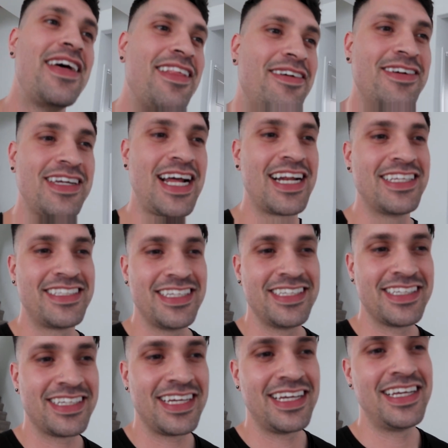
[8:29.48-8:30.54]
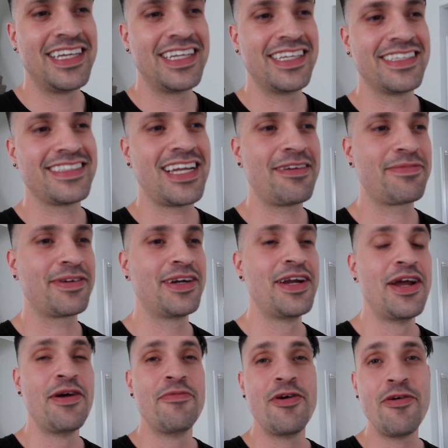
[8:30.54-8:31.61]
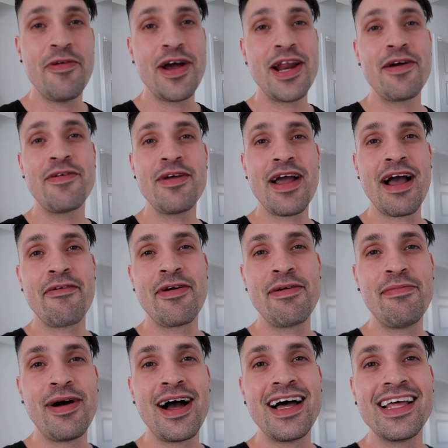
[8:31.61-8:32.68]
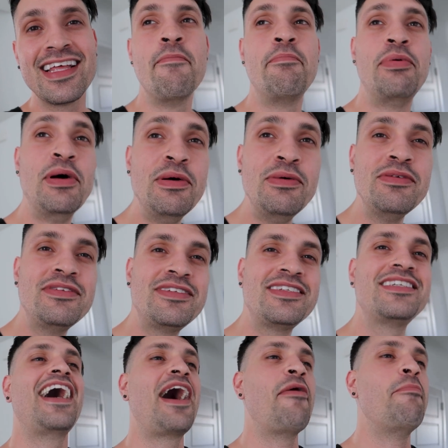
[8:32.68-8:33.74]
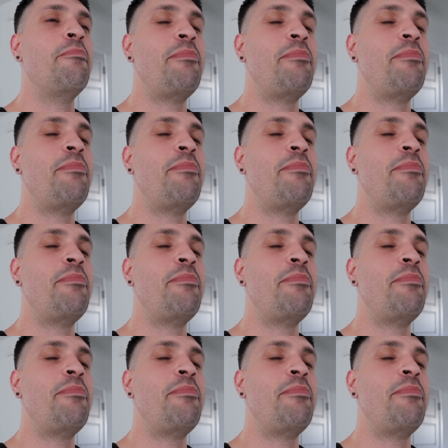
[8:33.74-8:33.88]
When, oh, Ana sent you in Zyper. We went and we, we bought boots, a